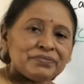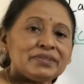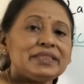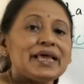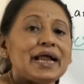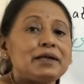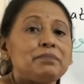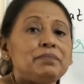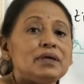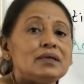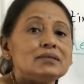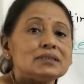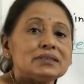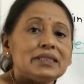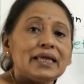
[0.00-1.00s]
That
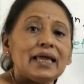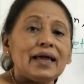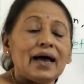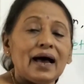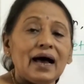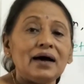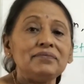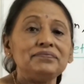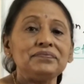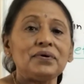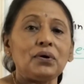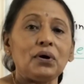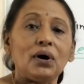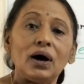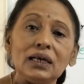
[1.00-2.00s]
means they have
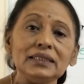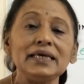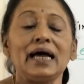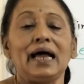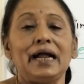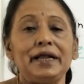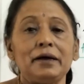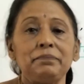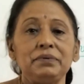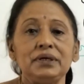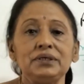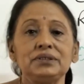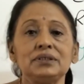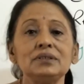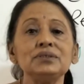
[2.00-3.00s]
all the
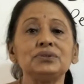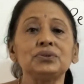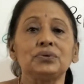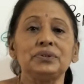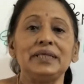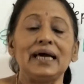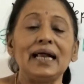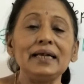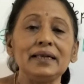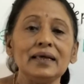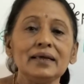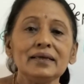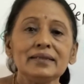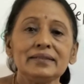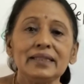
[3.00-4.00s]
adaptations so that
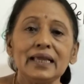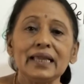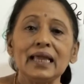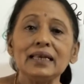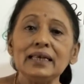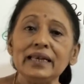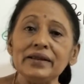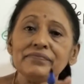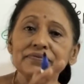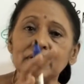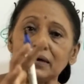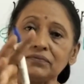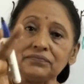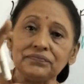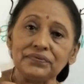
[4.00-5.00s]
they can live
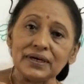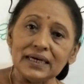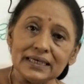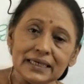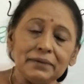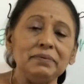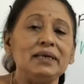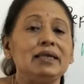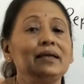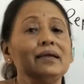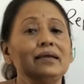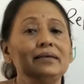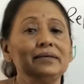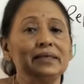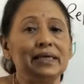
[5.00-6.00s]
comfortably
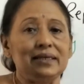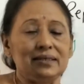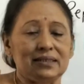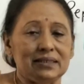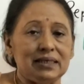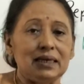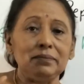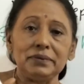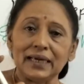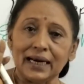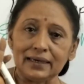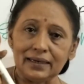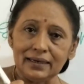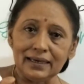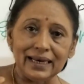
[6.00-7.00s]
in terrestrial,
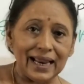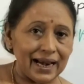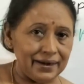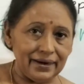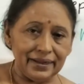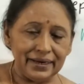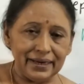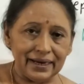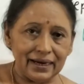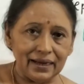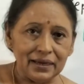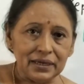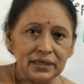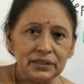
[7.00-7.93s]
that in land area.